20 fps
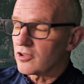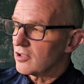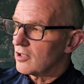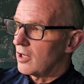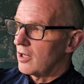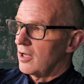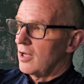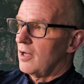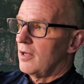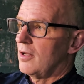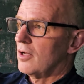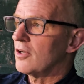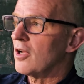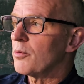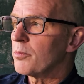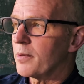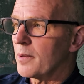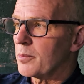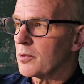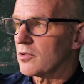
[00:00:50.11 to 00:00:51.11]
I know
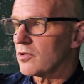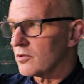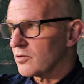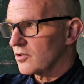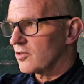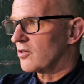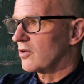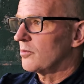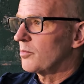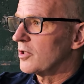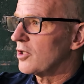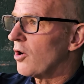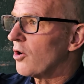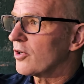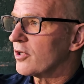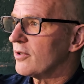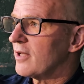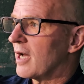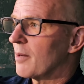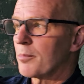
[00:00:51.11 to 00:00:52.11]
people would
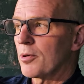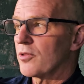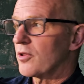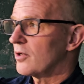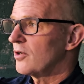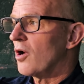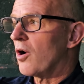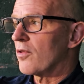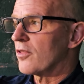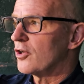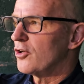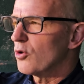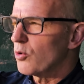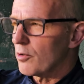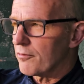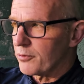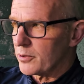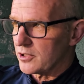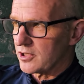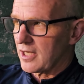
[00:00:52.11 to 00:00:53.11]
argue that, but they're not. The
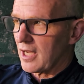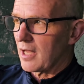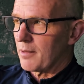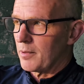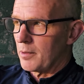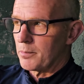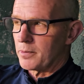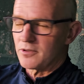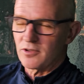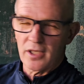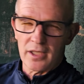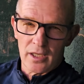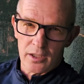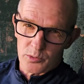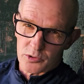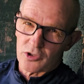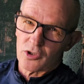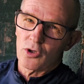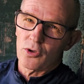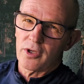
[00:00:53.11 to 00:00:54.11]
Northwich game in particular
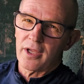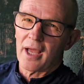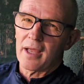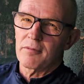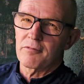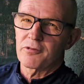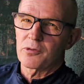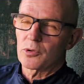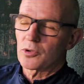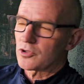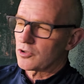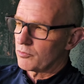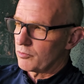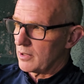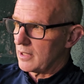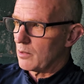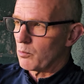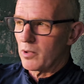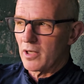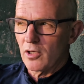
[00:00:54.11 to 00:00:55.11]
was a good game for us.
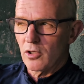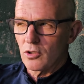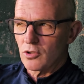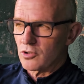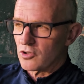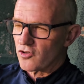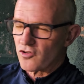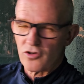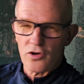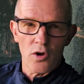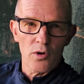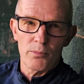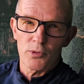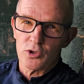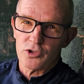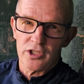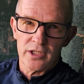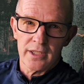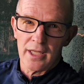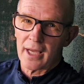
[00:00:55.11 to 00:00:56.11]
We learned so
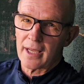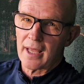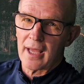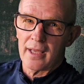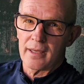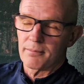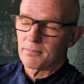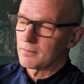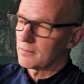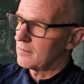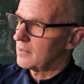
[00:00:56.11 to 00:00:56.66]
much in that game.